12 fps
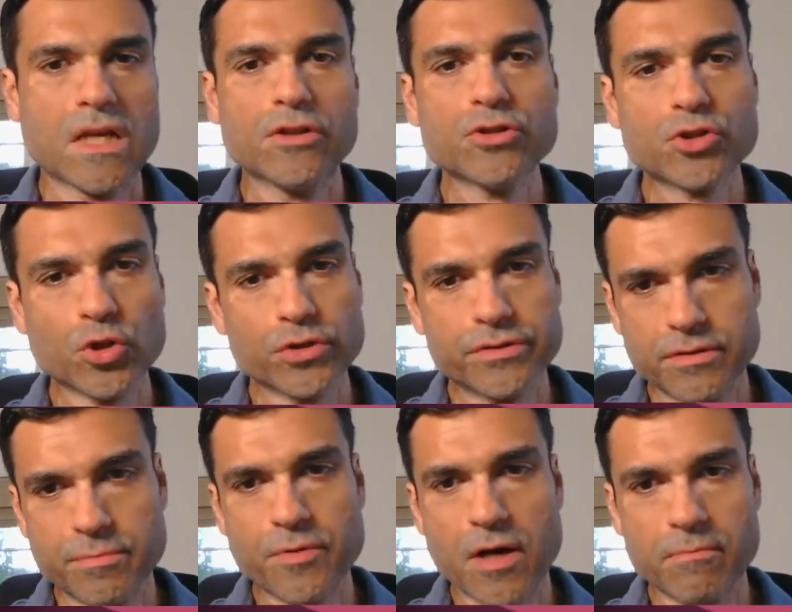So the
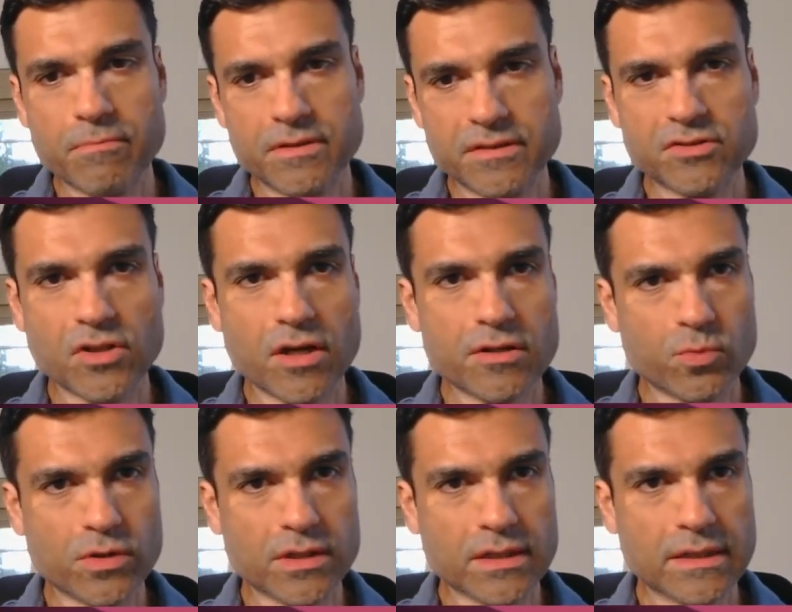prompt does not
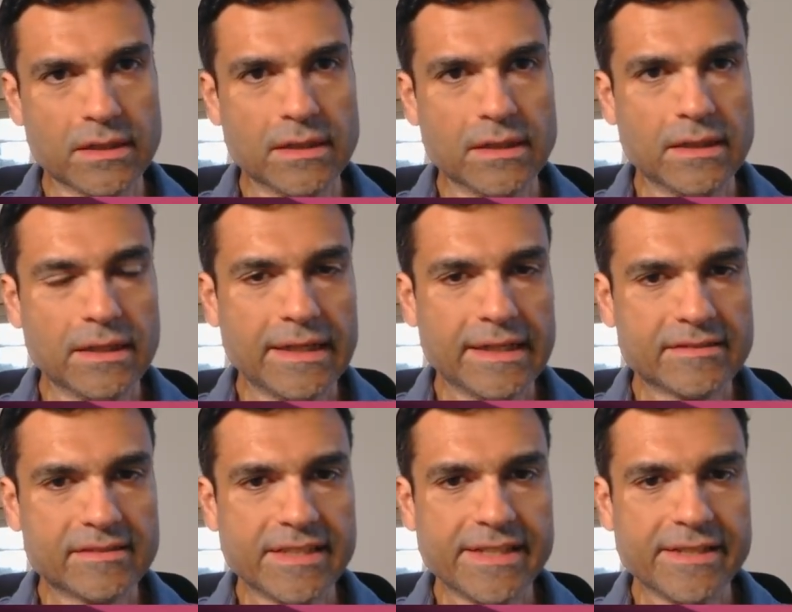work. Let's
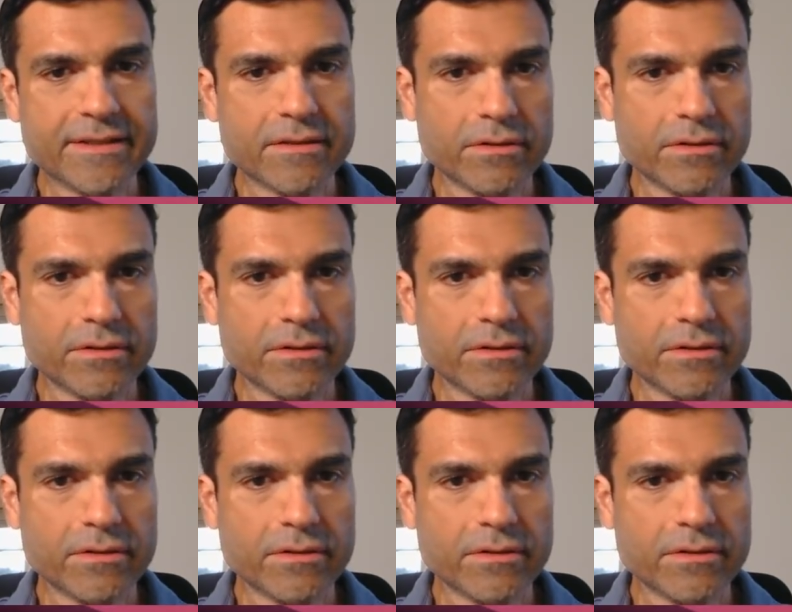see